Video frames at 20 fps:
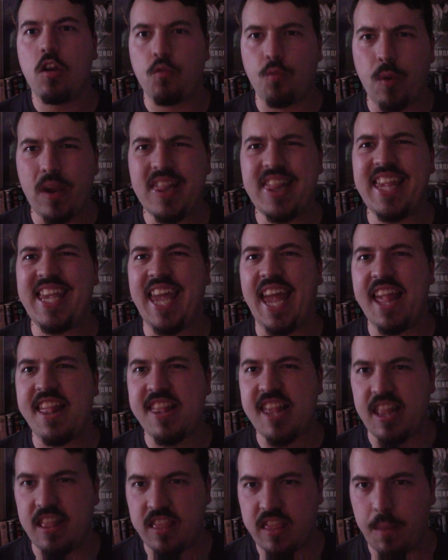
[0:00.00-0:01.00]
really
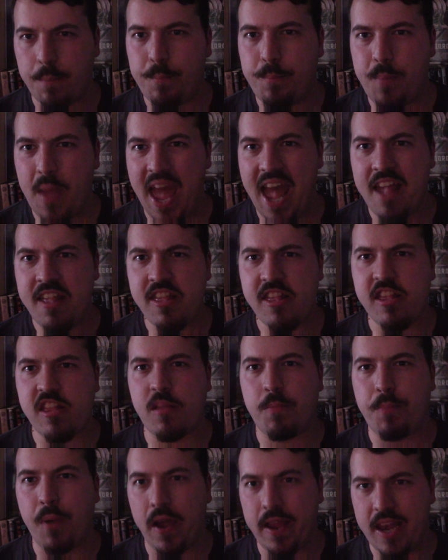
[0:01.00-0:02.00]
isn't the
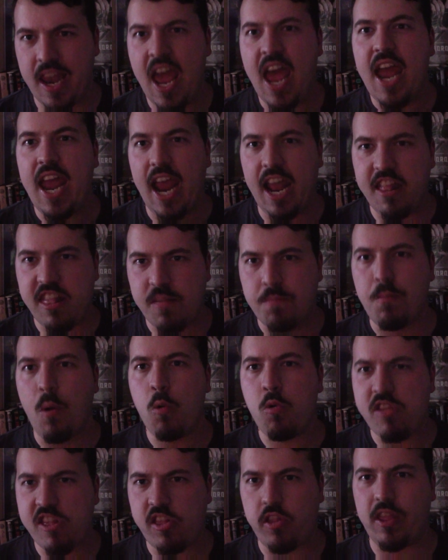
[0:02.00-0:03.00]
best, but it's
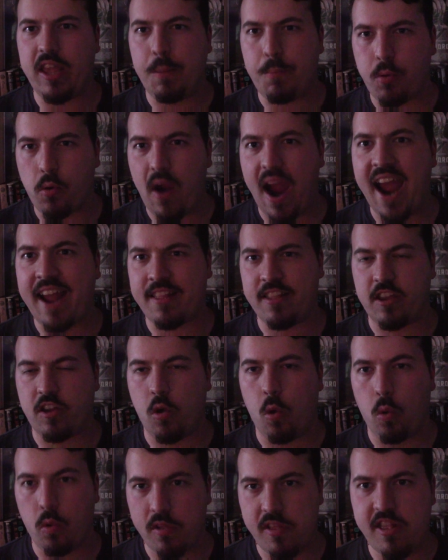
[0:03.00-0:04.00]
mostly
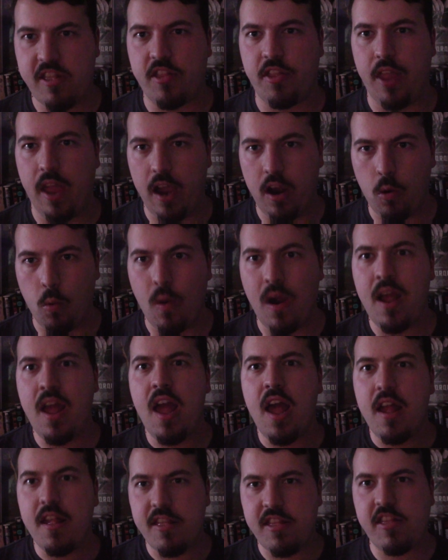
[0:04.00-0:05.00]
practicals, though.
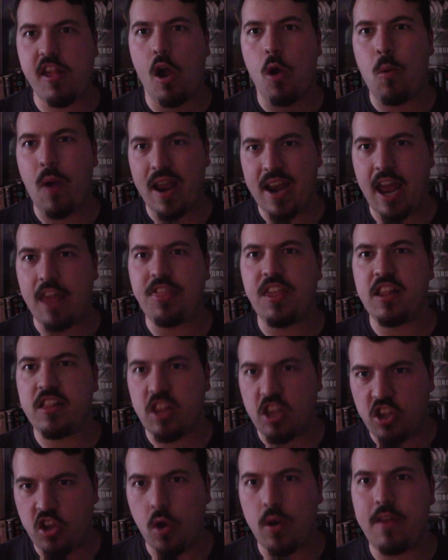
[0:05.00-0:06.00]
So, and I think the
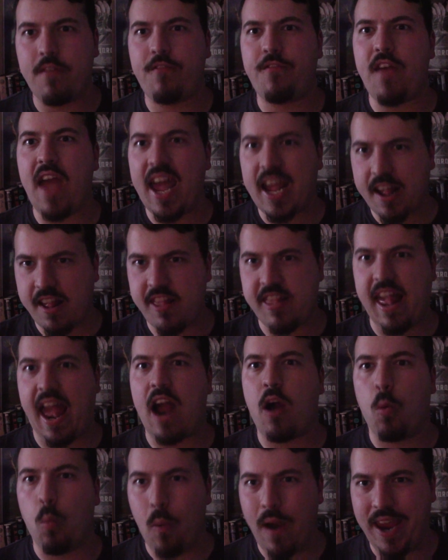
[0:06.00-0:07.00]
good effects
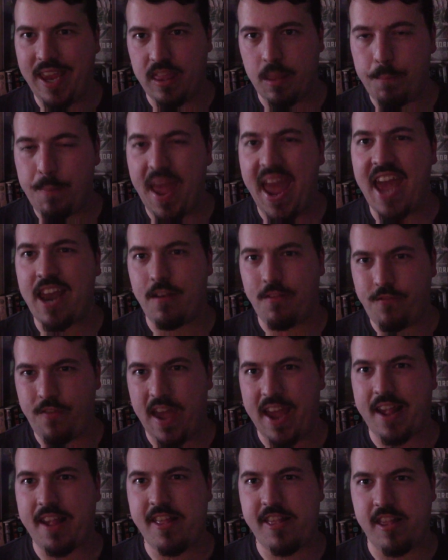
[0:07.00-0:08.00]
outweigh the bad
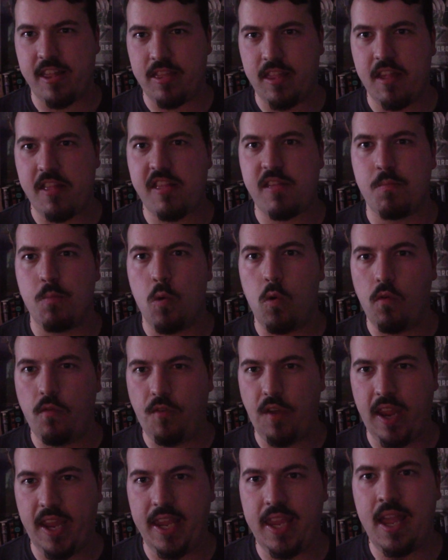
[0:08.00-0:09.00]
effects in this
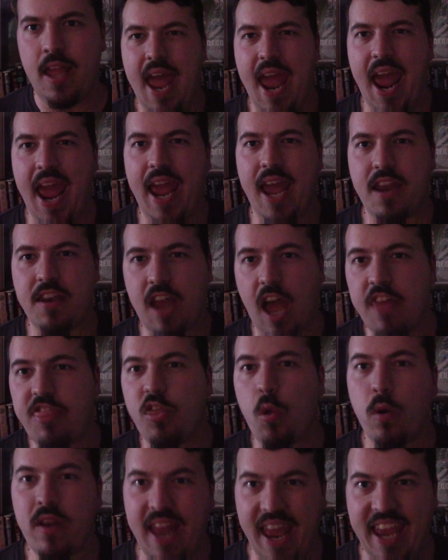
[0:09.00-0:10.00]
movie. And I
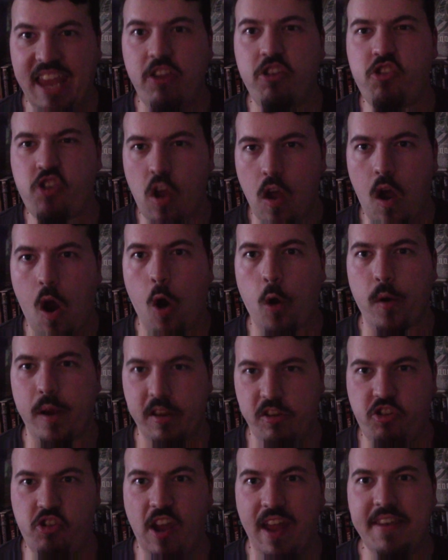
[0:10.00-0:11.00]
thought Asia
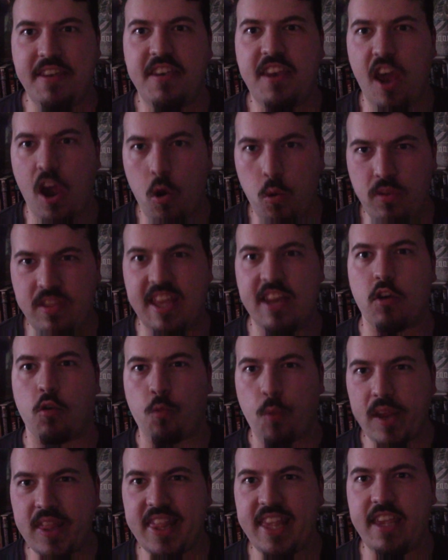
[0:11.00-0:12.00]
Argento did a
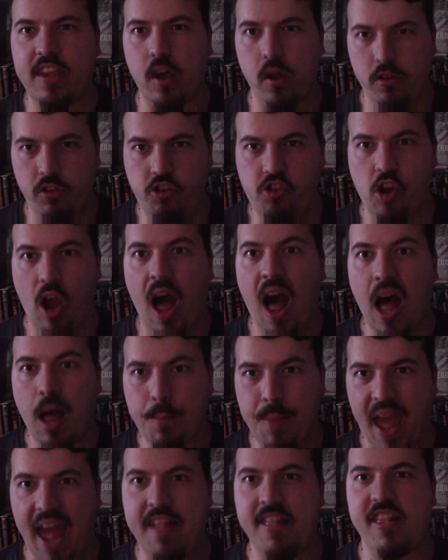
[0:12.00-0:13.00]
really good
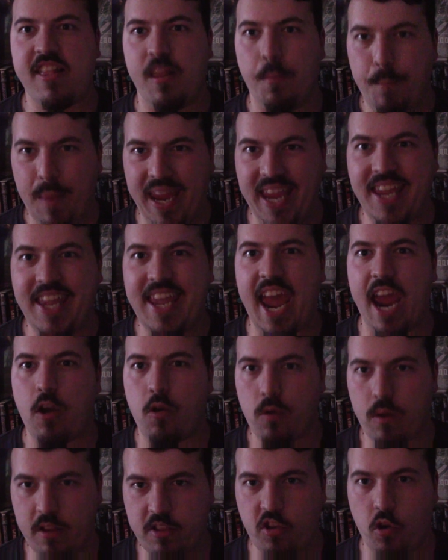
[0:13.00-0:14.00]
job as the main
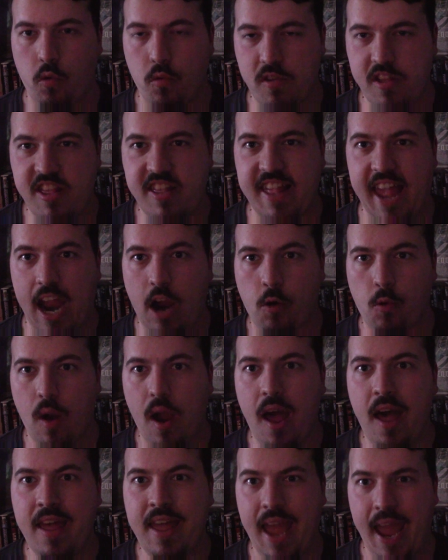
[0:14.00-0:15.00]
character
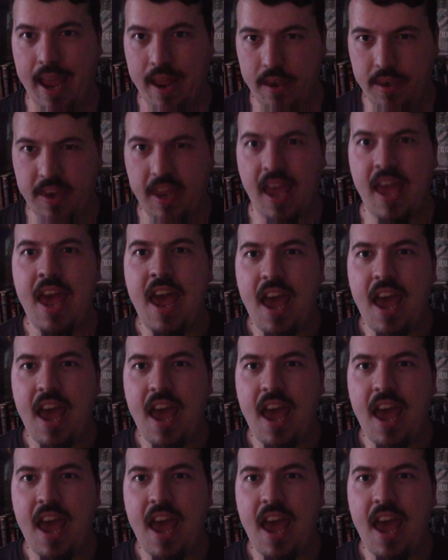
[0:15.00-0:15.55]
Sarah, and